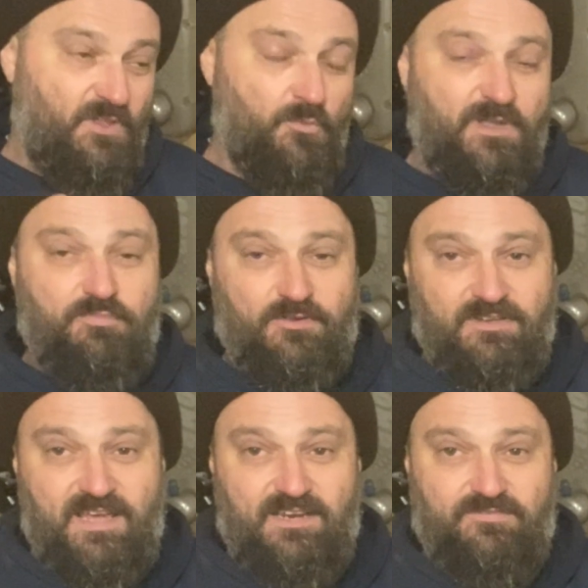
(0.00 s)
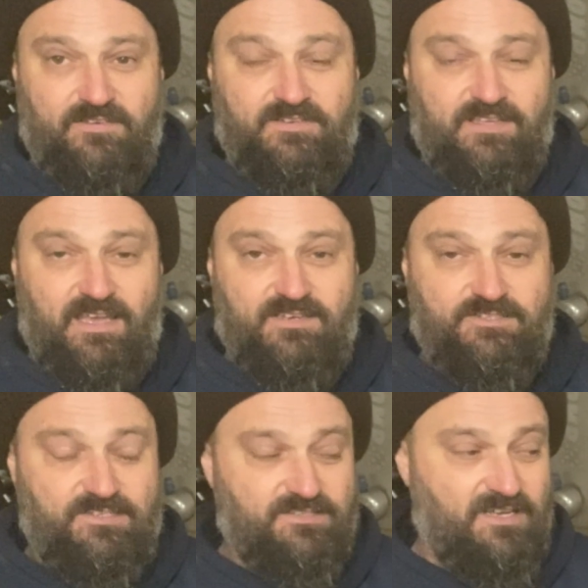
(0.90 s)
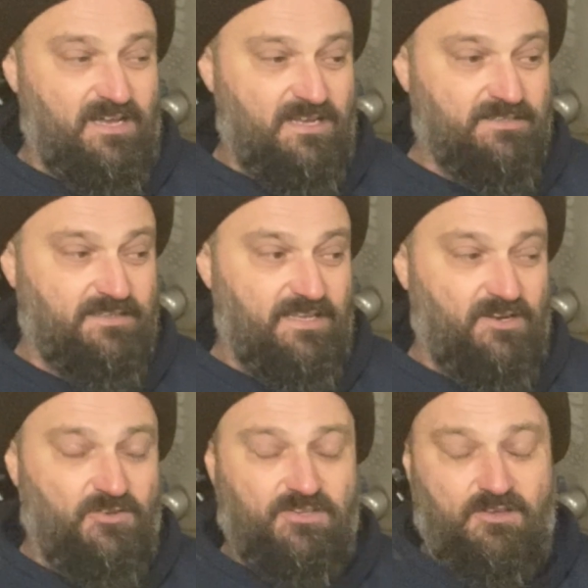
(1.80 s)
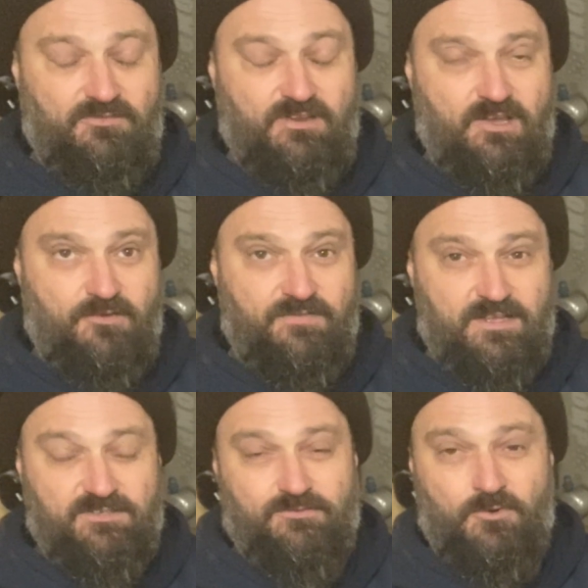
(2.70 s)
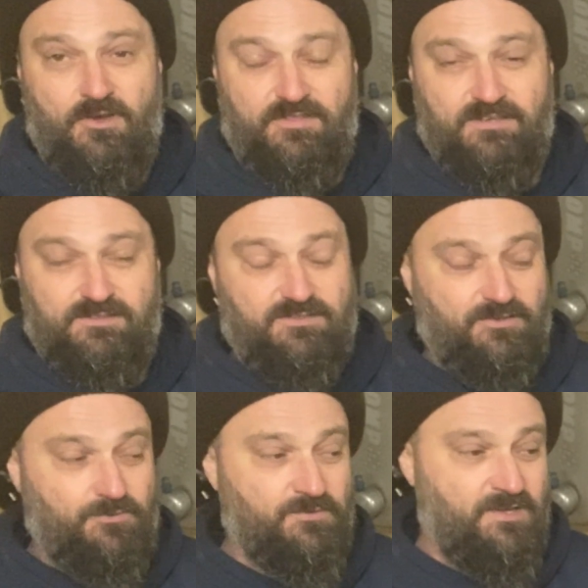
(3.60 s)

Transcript: We're putting an 850 cage in this car and I don't know if that's the right thing to do.